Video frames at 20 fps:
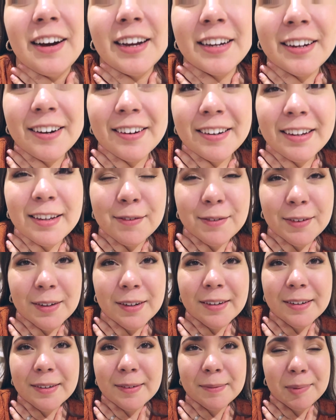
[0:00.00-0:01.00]
I can't
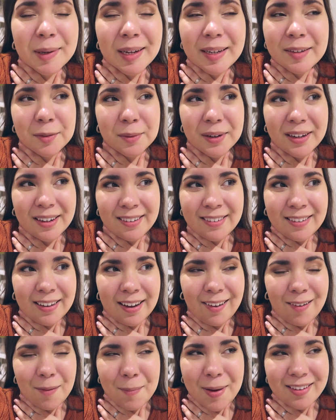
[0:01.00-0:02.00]
even put into words
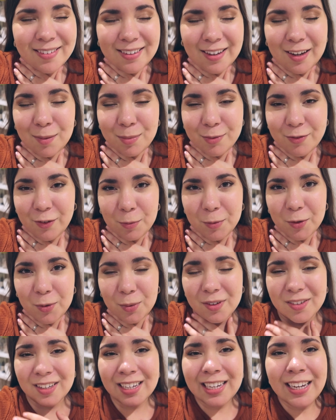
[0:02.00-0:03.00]
how amazing her
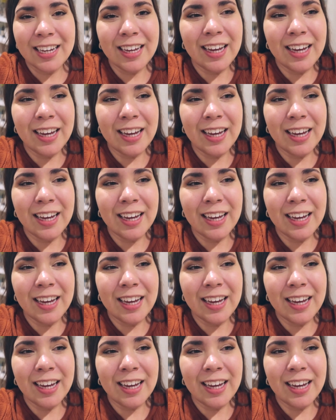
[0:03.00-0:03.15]
performance was.